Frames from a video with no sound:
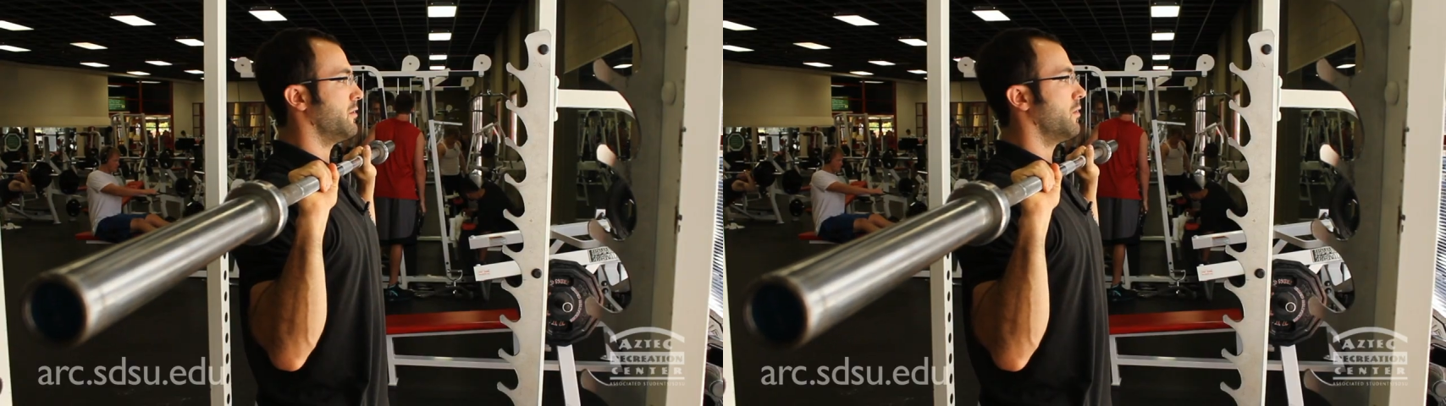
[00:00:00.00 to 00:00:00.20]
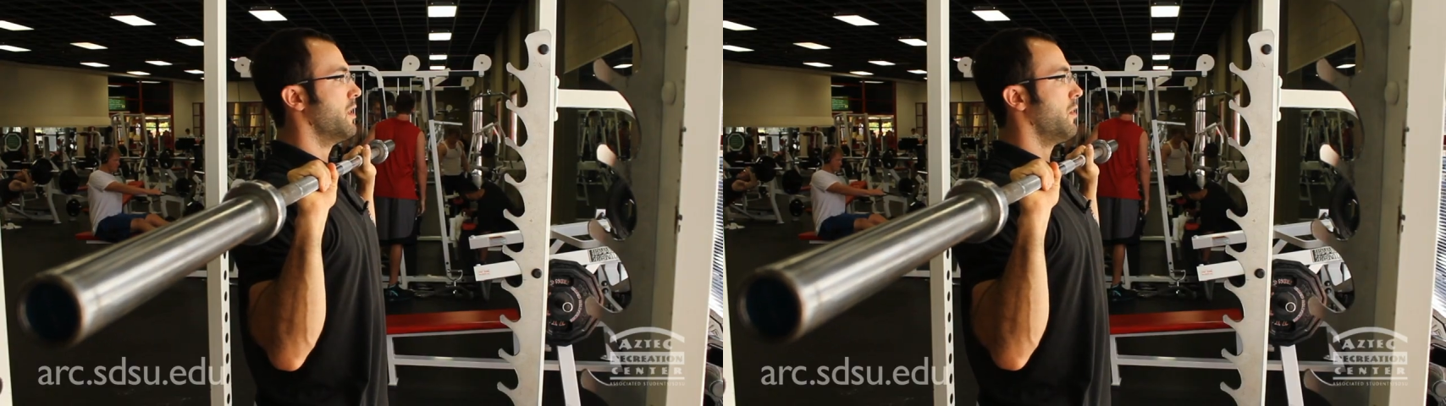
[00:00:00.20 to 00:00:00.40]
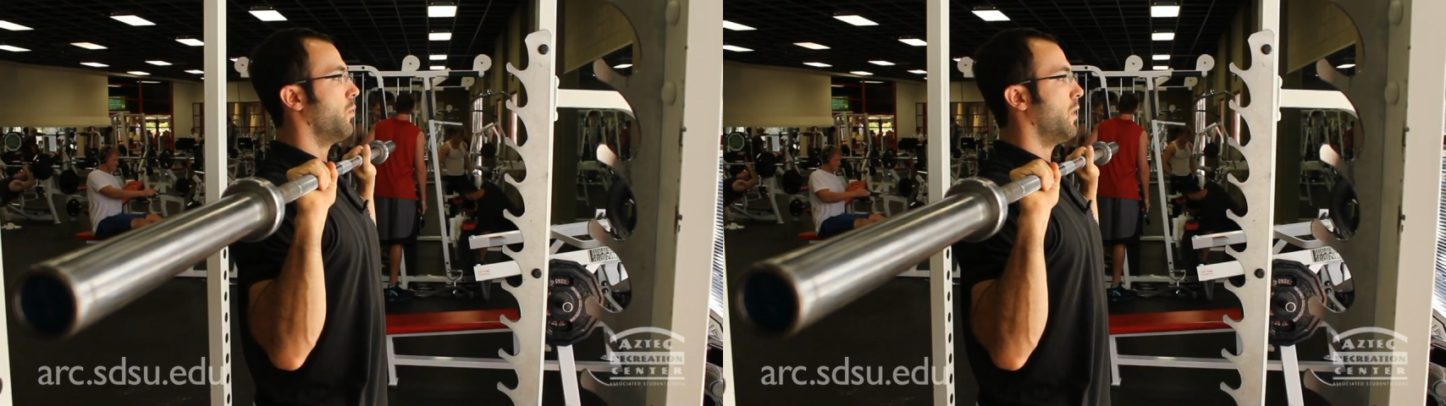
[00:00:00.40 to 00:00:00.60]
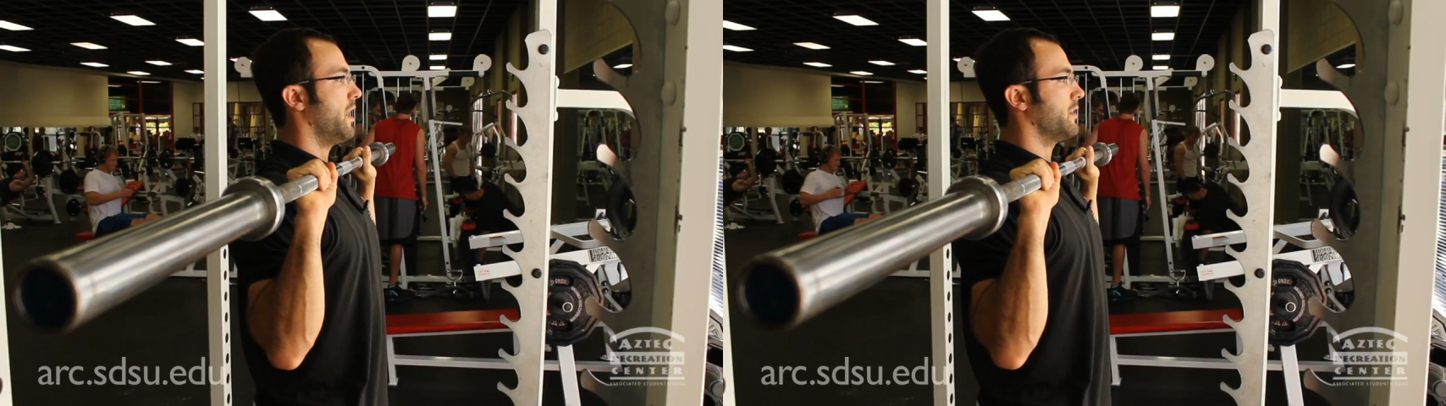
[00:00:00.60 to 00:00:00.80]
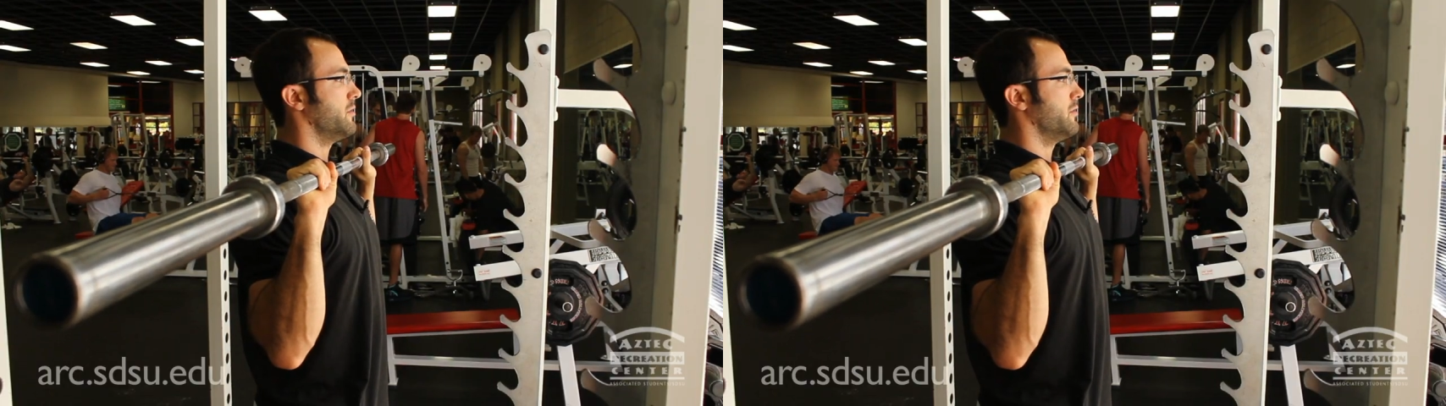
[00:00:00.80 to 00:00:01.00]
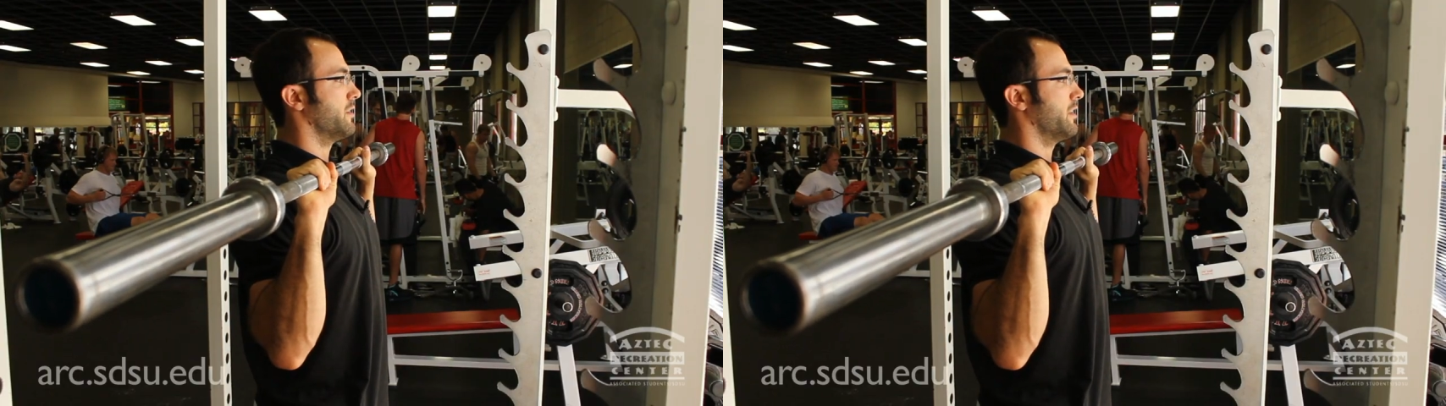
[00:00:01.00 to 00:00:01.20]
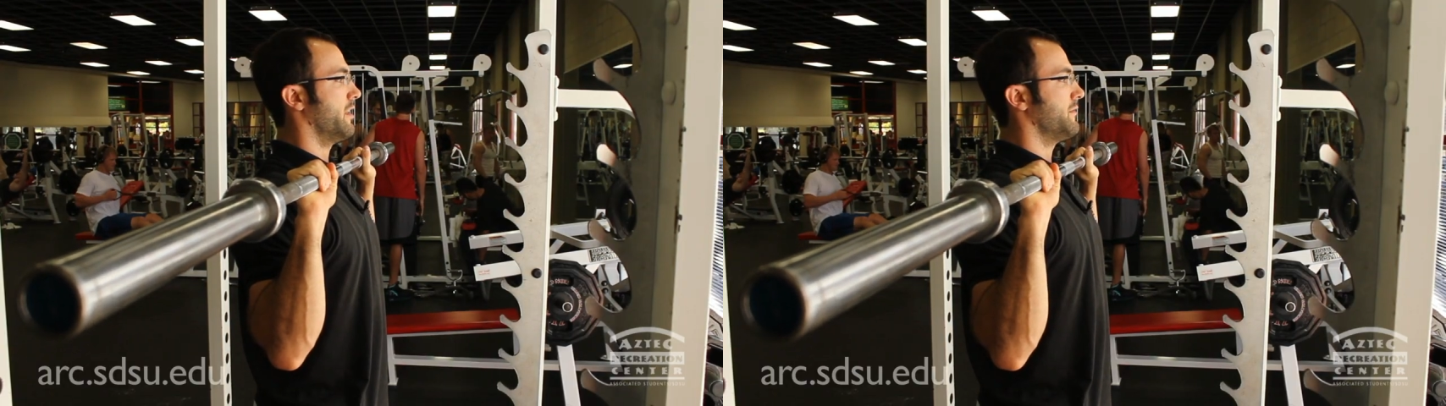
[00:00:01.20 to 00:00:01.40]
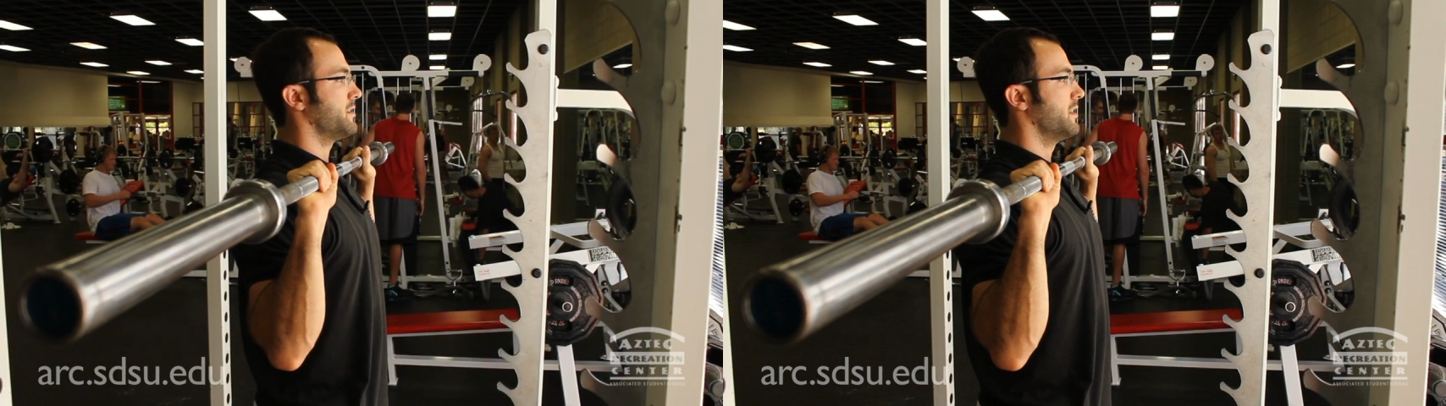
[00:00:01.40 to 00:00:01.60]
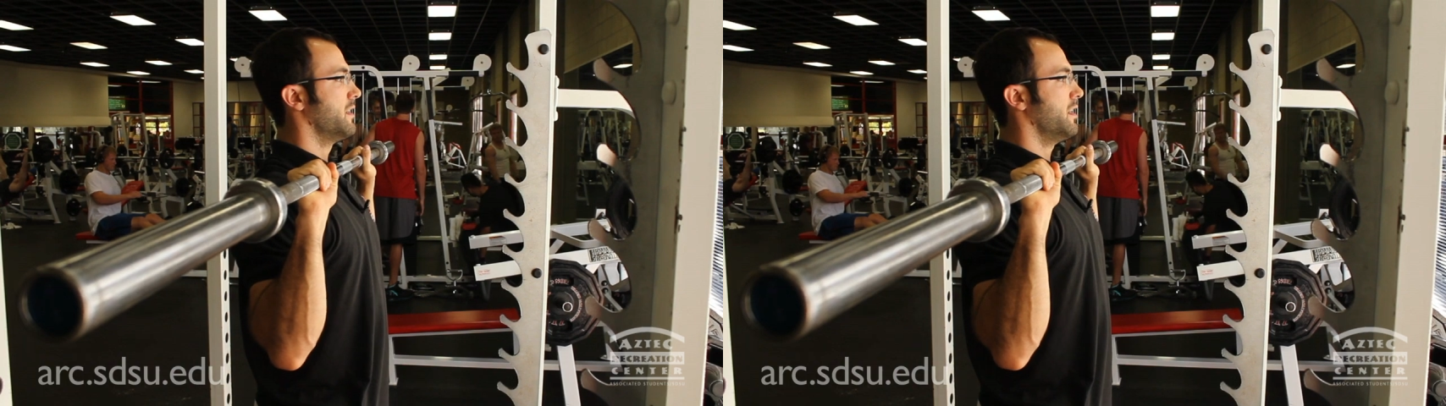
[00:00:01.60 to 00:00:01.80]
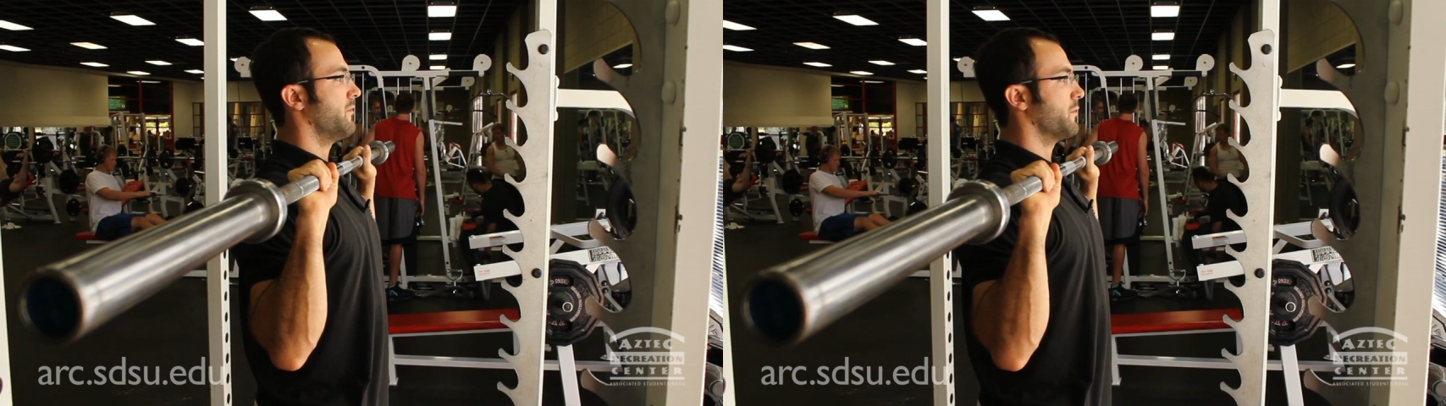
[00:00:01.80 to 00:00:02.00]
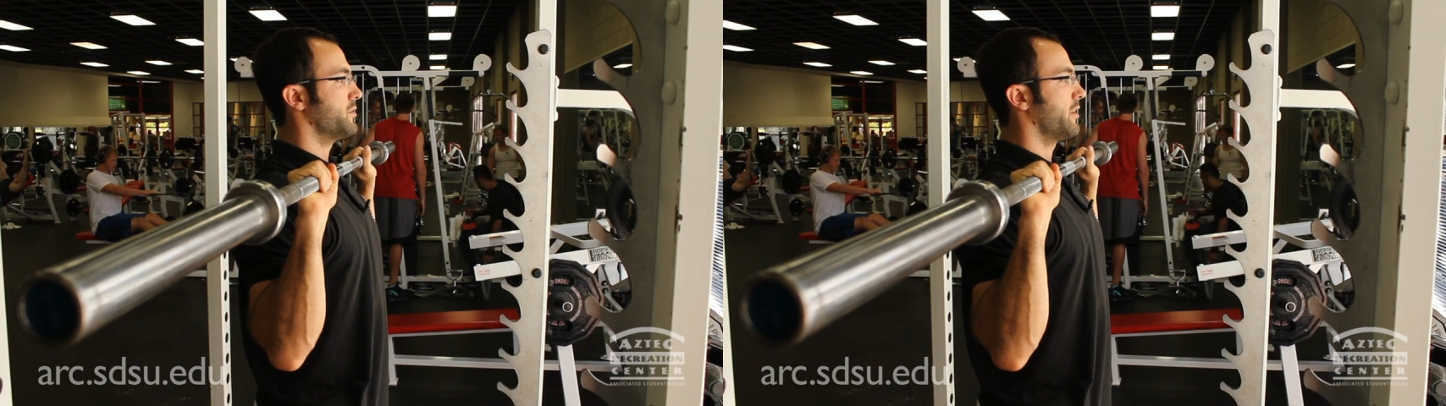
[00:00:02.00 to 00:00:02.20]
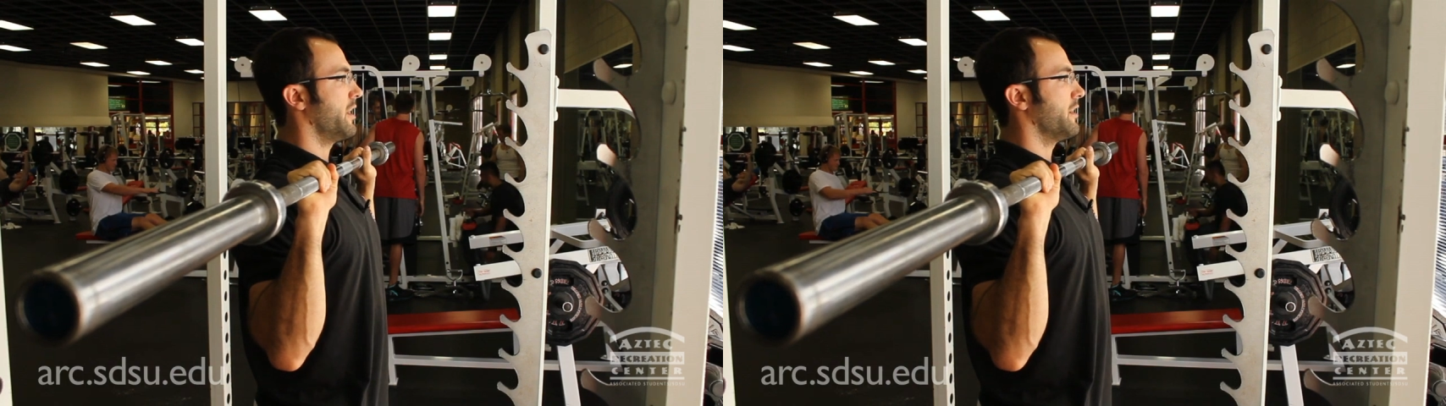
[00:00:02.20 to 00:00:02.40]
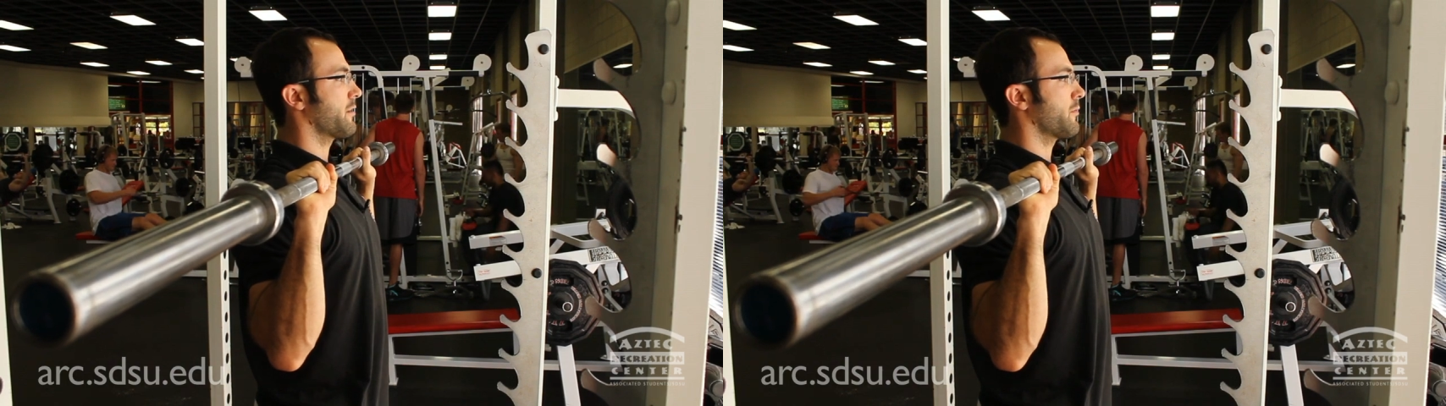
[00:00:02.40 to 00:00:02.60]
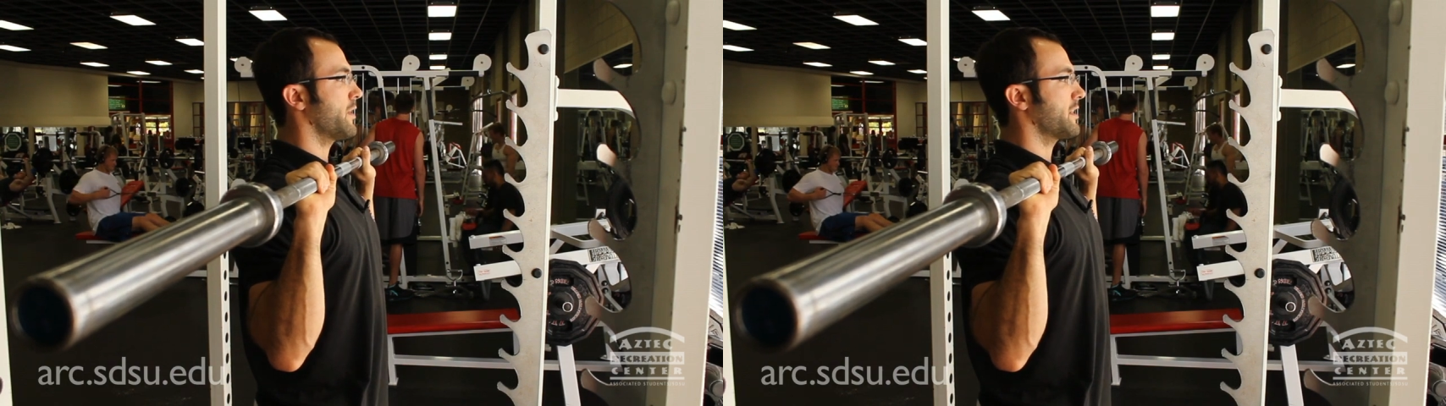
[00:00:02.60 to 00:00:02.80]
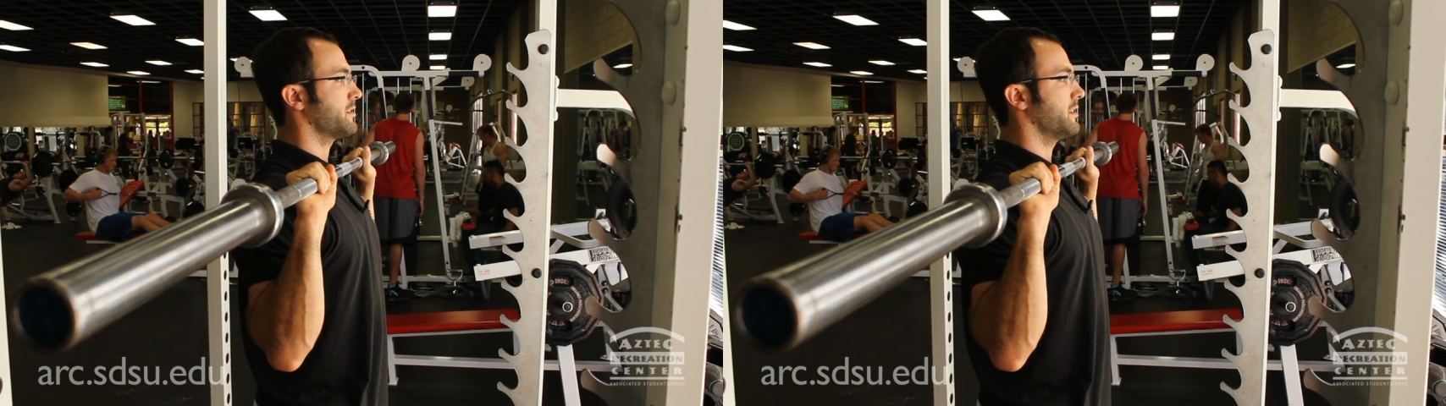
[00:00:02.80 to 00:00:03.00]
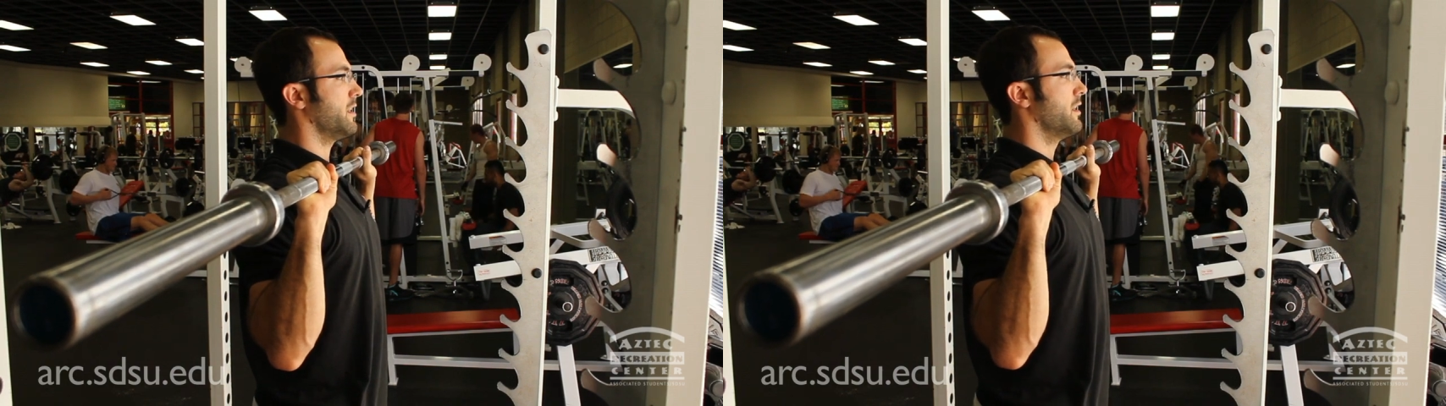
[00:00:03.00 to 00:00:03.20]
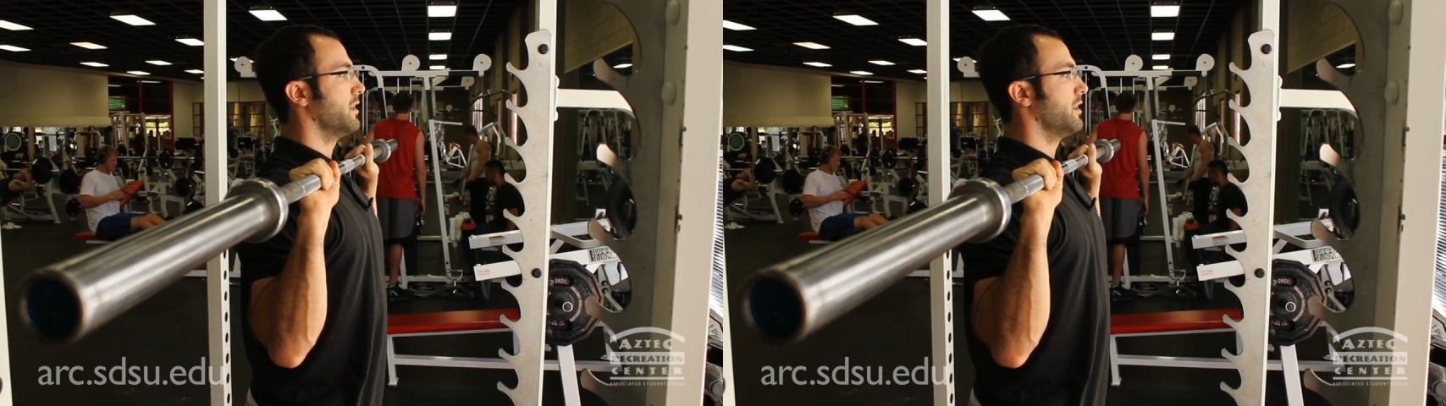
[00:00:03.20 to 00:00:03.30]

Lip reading: you while you do the lift. If we're doing it incorrectly,